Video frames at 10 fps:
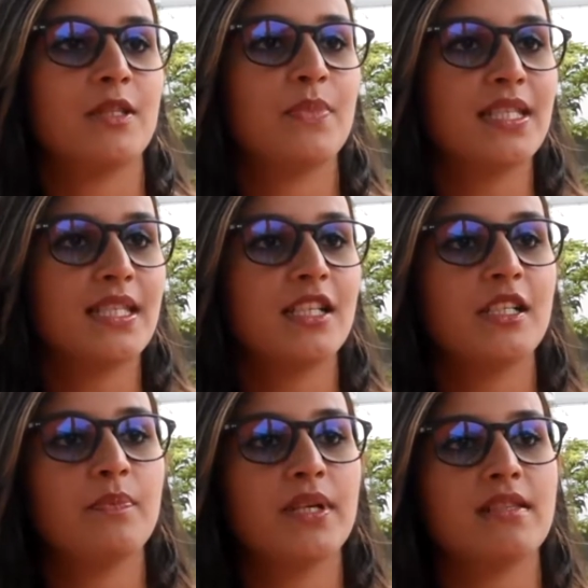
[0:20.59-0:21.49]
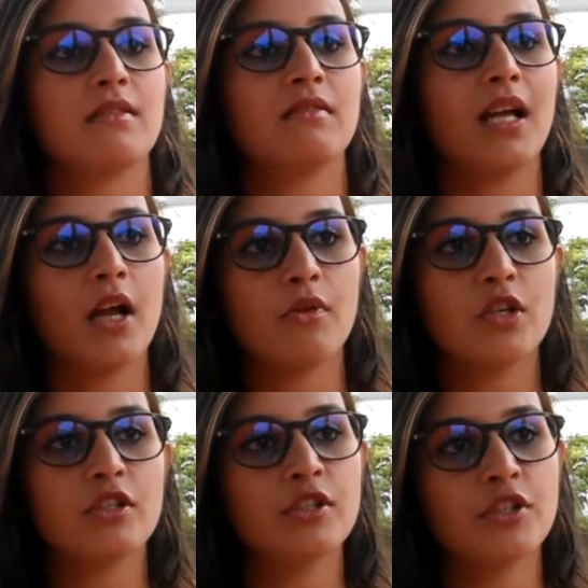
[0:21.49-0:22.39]
is basically based on
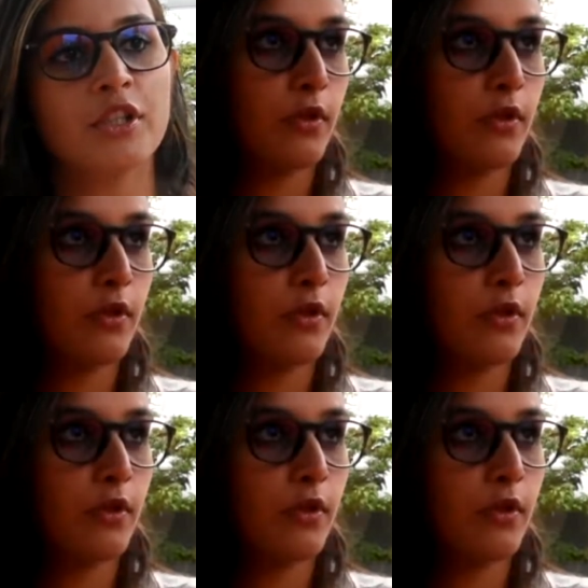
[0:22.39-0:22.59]
agriculture.